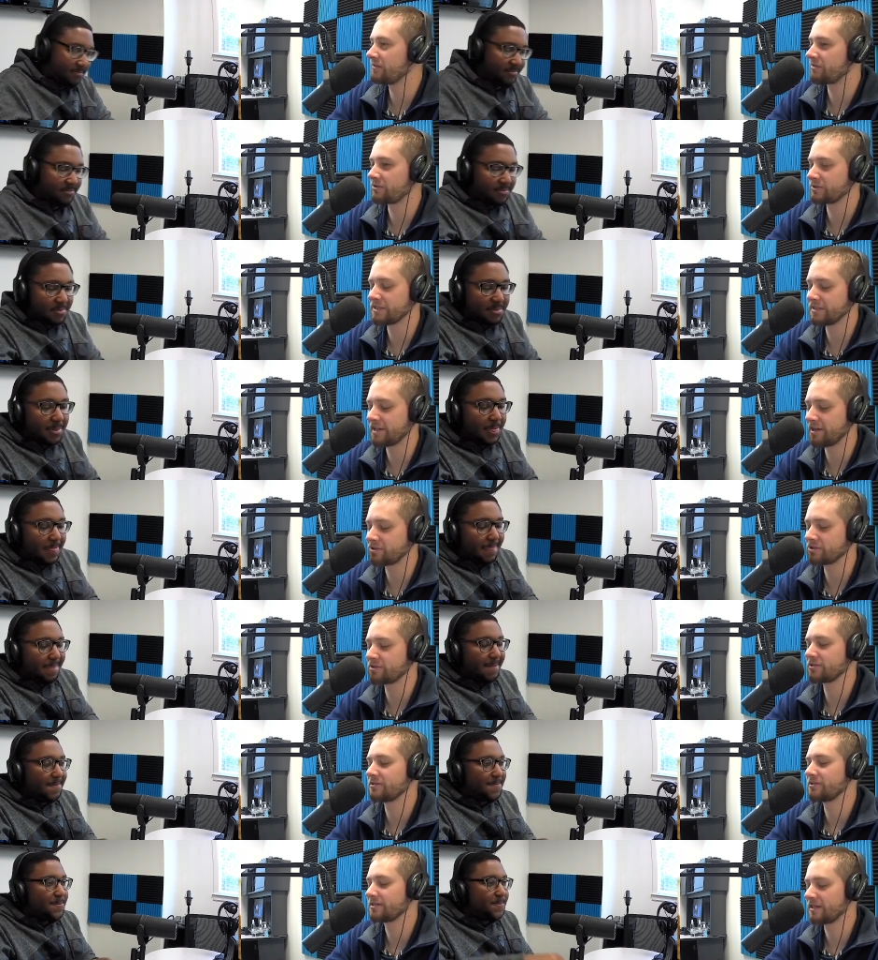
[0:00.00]
Speaker 1: had 13
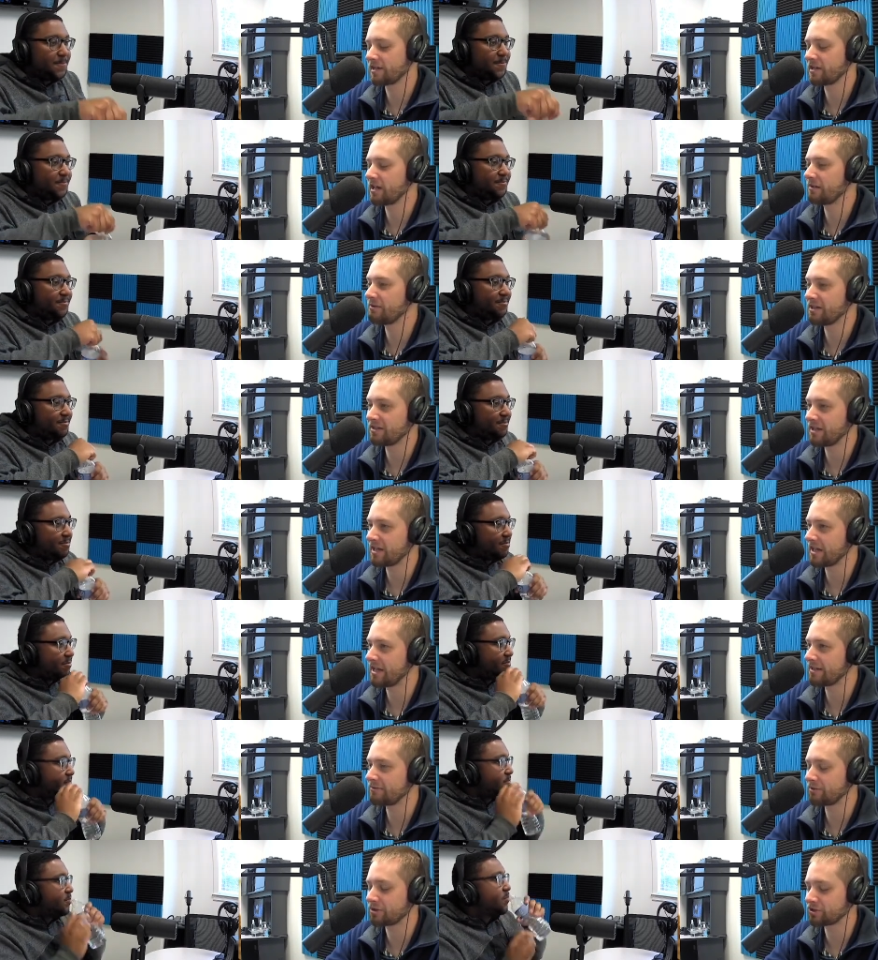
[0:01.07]
catches. Second game he had like
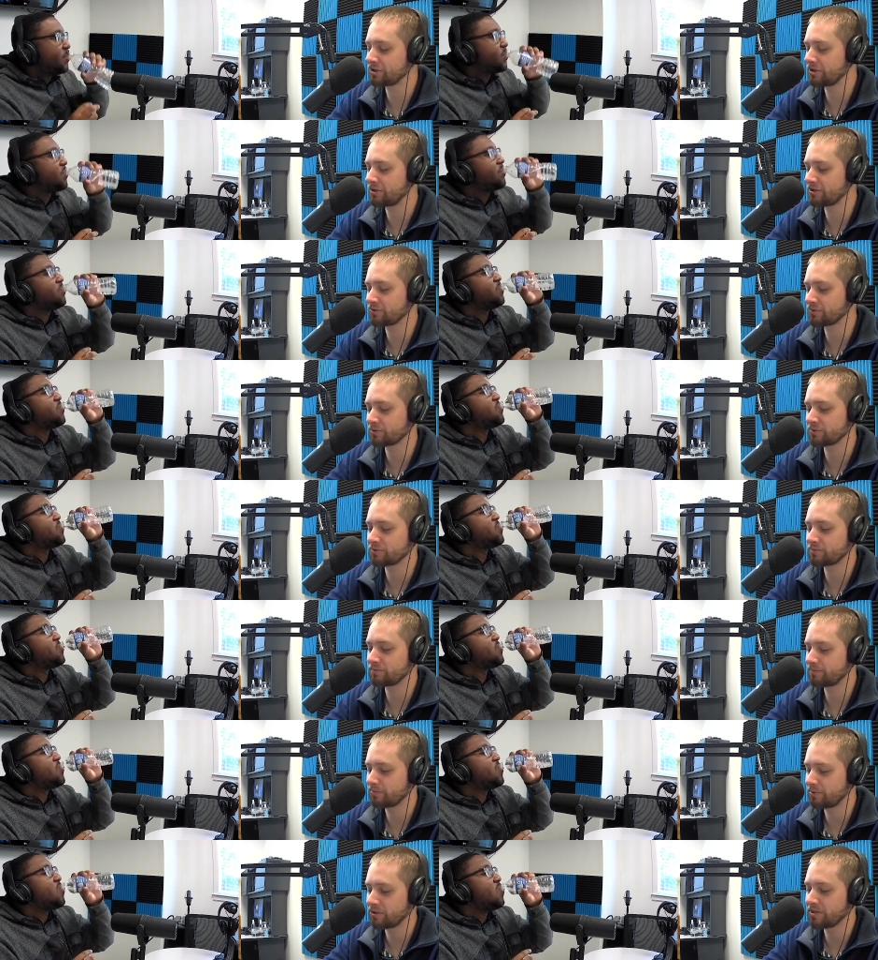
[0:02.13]
80 rushing yards, which was
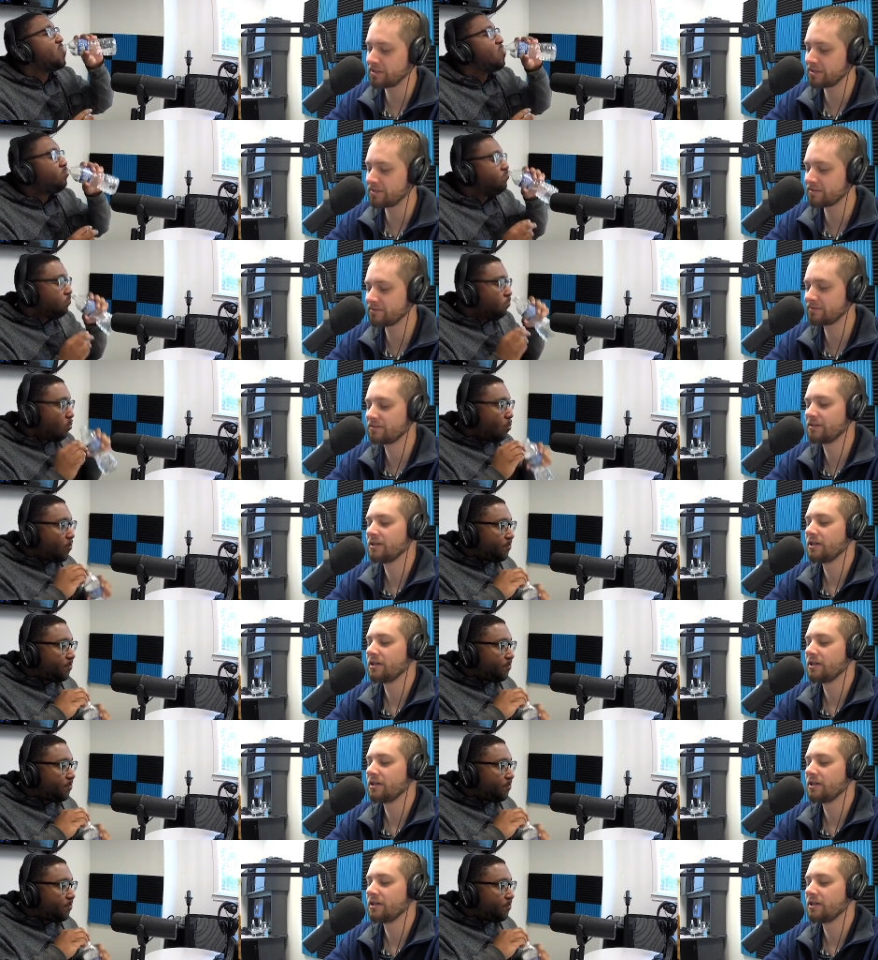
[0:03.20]
pretty decent.